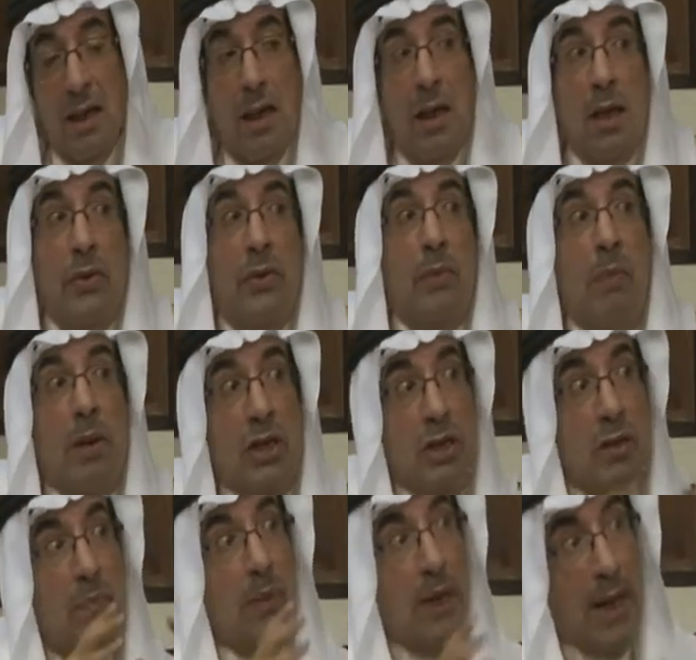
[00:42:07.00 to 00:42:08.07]
The big
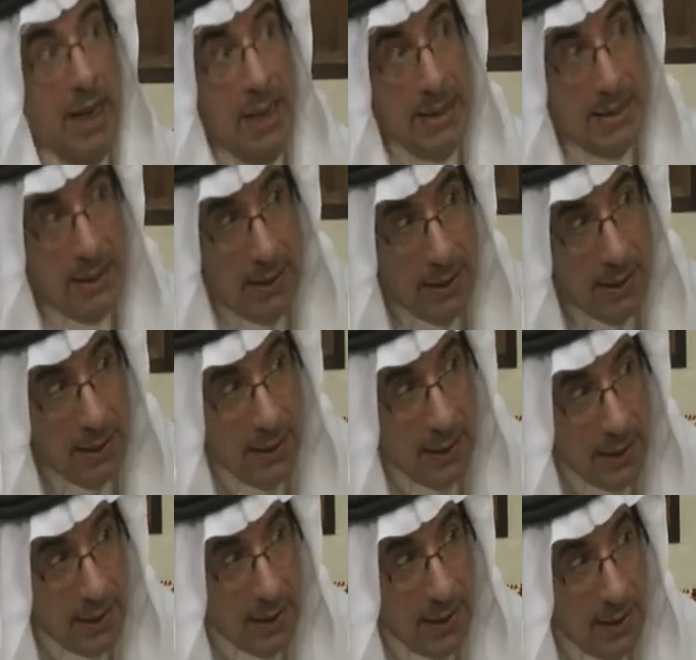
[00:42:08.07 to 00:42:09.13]
surprise
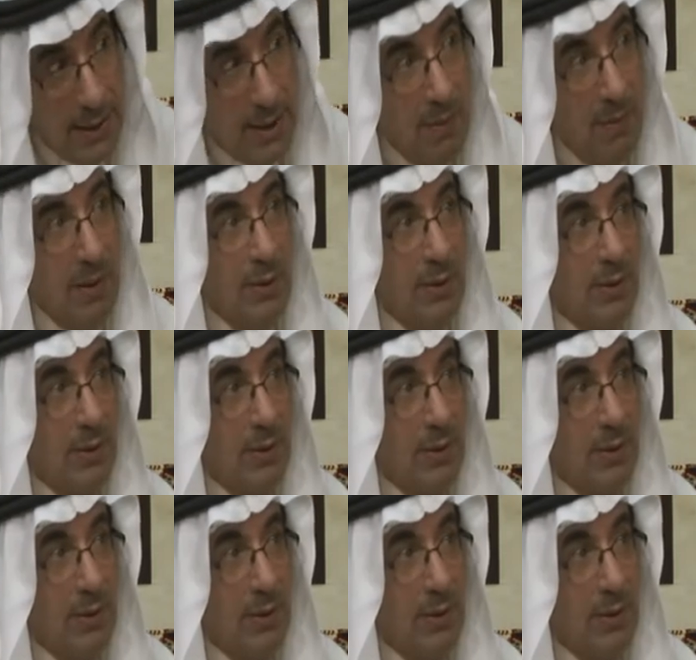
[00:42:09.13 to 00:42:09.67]
is the mother.